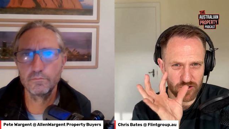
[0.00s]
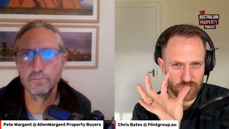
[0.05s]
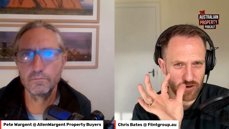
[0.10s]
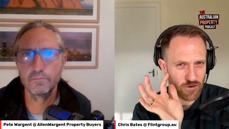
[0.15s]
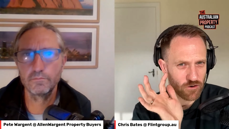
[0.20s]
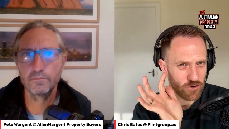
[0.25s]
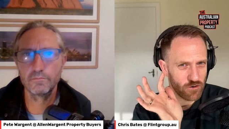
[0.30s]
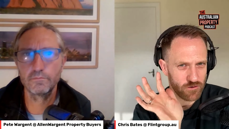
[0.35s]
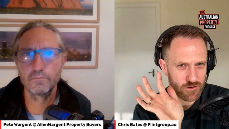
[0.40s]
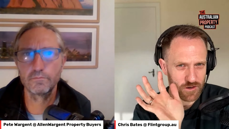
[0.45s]
Speaker 1: You've
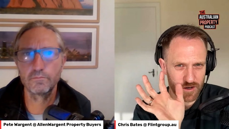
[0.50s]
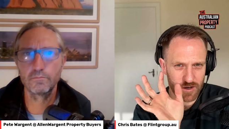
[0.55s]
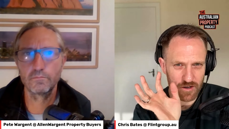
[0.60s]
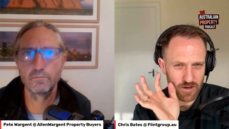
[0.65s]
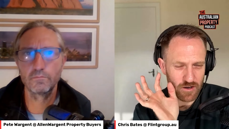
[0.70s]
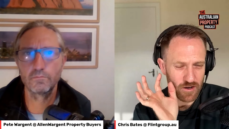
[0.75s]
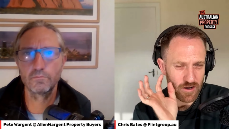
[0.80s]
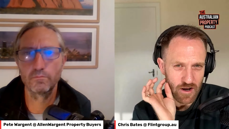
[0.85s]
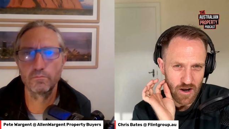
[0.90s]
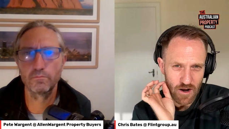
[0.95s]
got all the
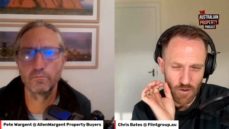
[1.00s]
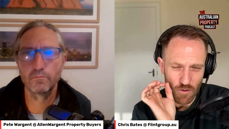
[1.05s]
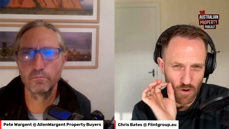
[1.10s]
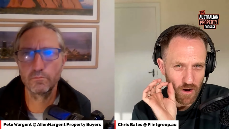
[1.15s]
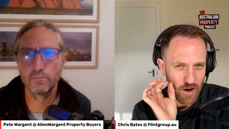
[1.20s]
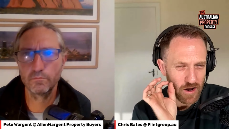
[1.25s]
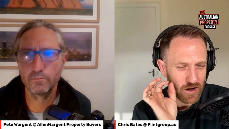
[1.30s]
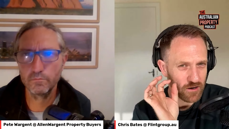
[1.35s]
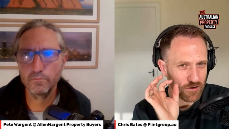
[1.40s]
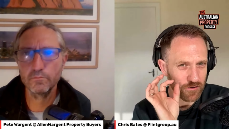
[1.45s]

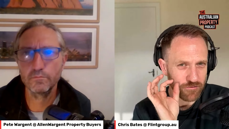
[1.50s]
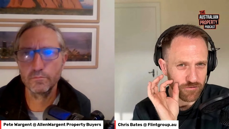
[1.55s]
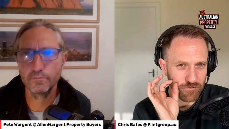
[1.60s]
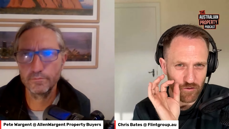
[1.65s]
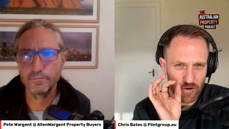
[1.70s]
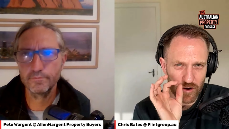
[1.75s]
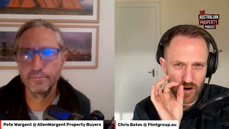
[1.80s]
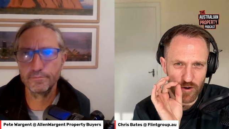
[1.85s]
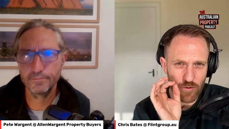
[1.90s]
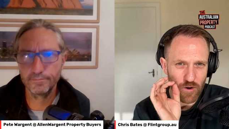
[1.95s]
Warringah
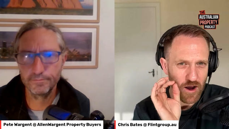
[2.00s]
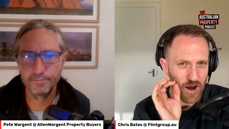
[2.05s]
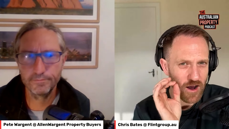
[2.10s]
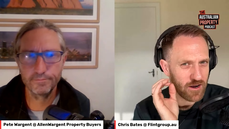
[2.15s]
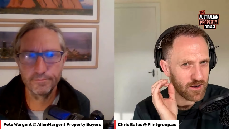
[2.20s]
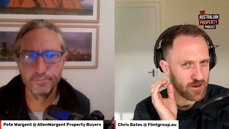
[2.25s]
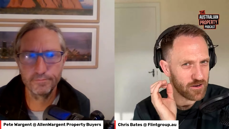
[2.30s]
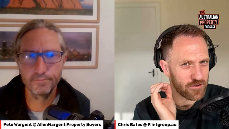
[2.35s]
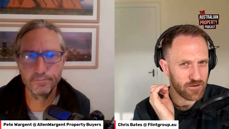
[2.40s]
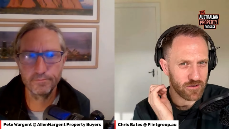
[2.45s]

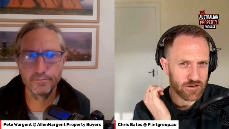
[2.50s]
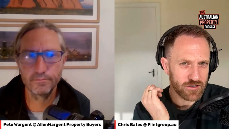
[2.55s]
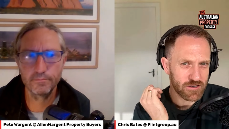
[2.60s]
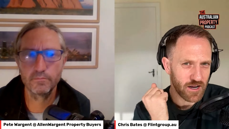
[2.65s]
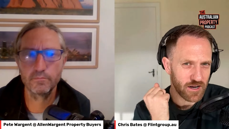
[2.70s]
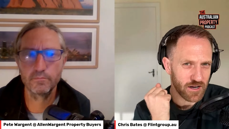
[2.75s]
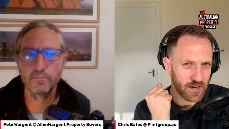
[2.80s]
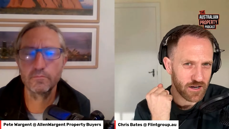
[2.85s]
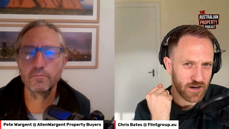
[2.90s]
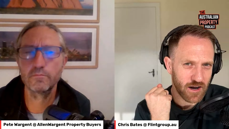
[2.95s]
Freeway and the
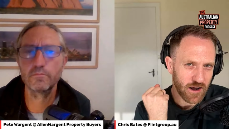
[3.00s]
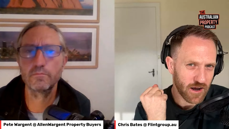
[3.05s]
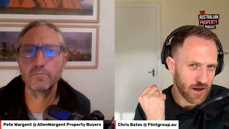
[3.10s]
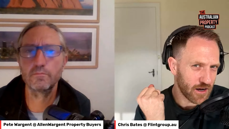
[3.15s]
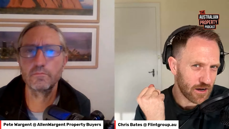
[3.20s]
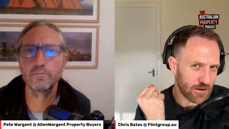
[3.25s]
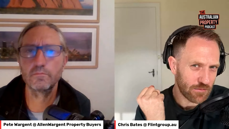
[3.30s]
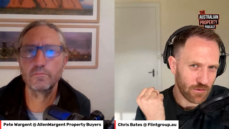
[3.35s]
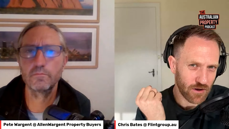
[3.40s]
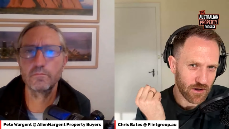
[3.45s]
Second
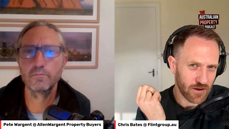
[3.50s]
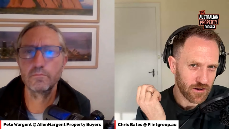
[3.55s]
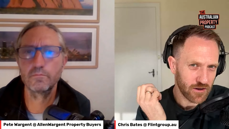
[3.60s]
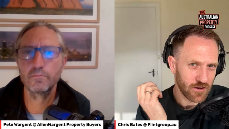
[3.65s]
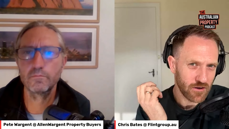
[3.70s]
Harbour